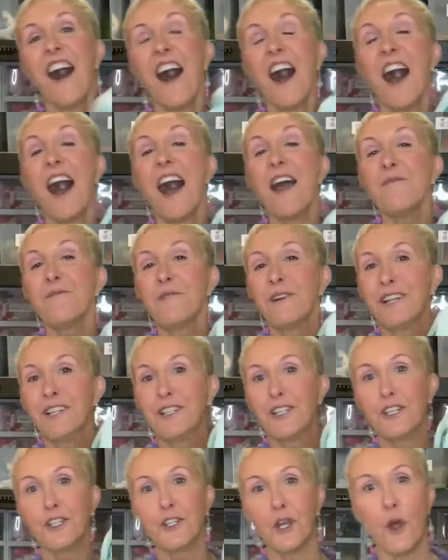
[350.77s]
I wanted
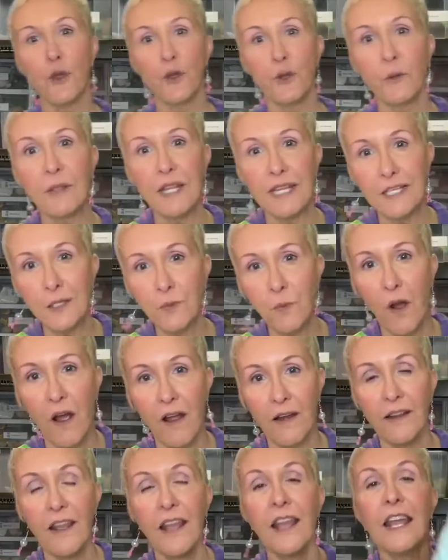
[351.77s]
to show you this
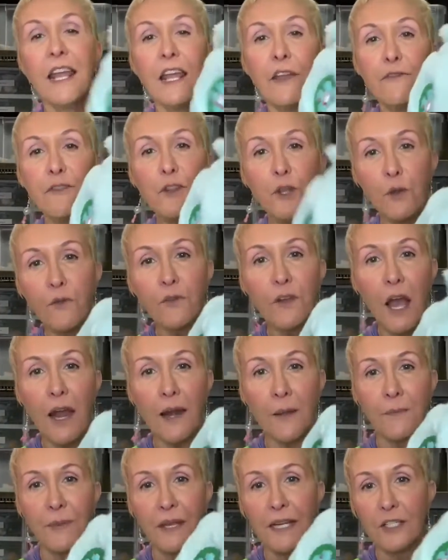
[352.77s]
one. If you've got
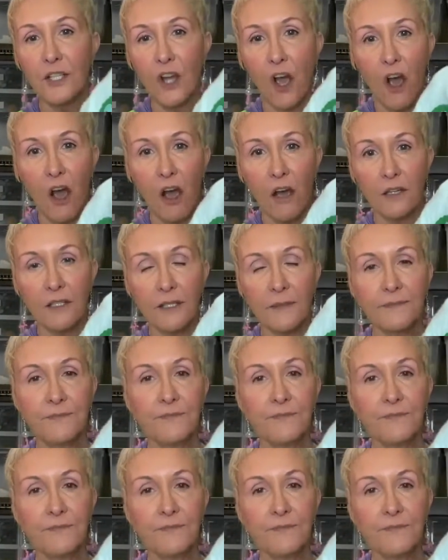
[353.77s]
a big dog,